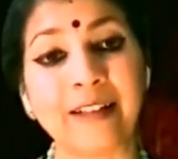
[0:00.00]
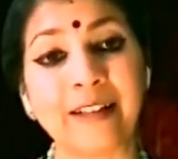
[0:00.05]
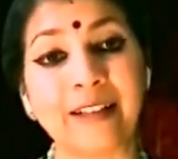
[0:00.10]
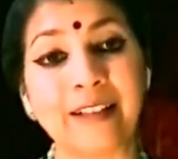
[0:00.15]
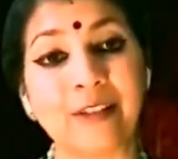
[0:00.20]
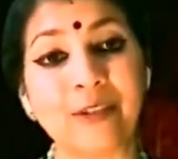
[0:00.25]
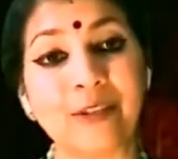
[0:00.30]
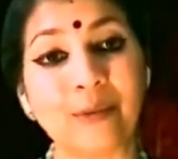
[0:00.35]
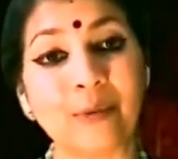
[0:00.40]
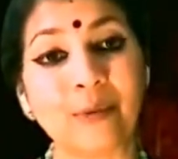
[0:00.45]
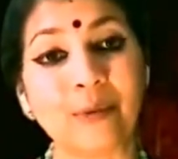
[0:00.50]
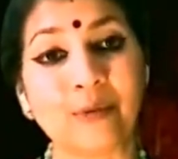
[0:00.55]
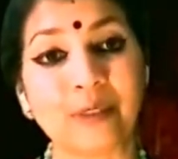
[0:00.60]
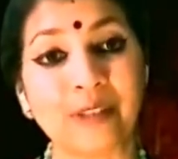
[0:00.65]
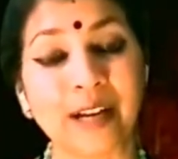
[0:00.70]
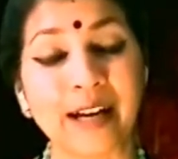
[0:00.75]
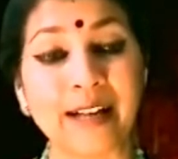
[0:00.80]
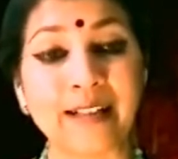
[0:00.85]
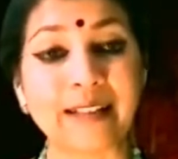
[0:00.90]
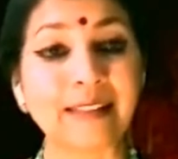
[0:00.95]
is
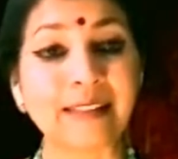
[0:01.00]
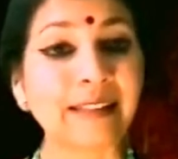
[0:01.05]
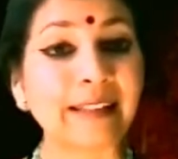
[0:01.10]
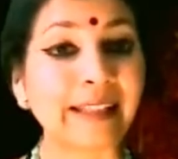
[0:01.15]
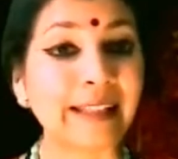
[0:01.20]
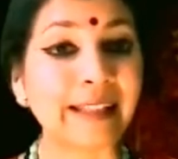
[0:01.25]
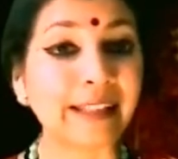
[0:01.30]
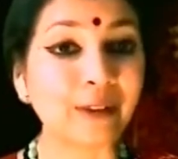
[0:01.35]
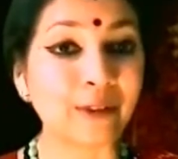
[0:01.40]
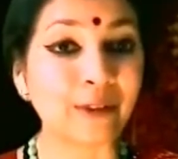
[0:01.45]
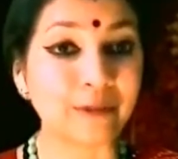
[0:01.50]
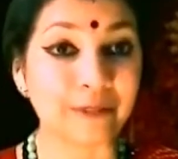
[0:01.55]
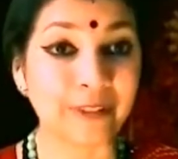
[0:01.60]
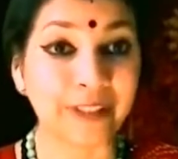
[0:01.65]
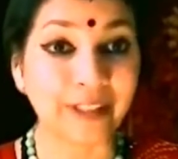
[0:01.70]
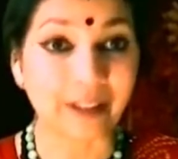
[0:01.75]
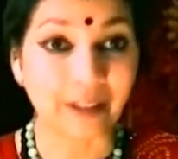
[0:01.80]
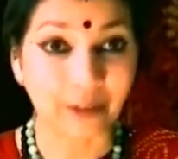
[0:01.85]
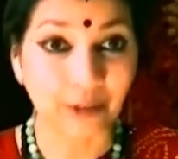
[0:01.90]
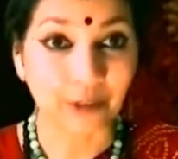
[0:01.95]
known as the king of
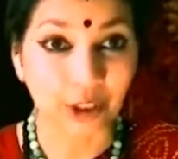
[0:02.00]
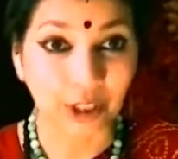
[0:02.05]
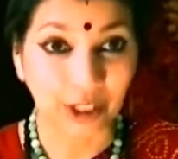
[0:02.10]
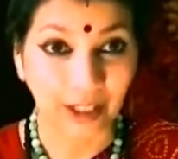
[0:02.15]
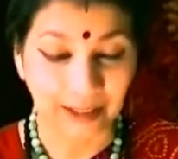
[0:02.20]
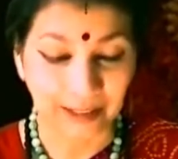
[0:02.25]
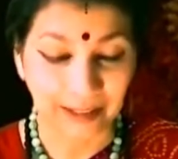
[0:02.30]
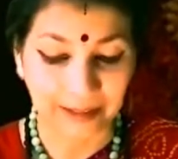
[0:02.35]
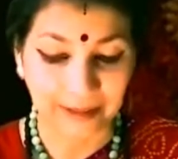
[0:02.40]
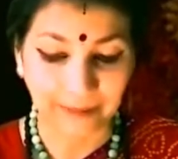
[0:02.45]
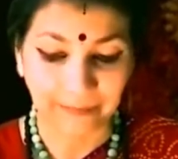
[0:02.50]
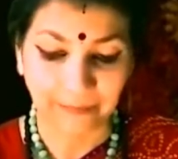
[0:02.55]
Yakshas.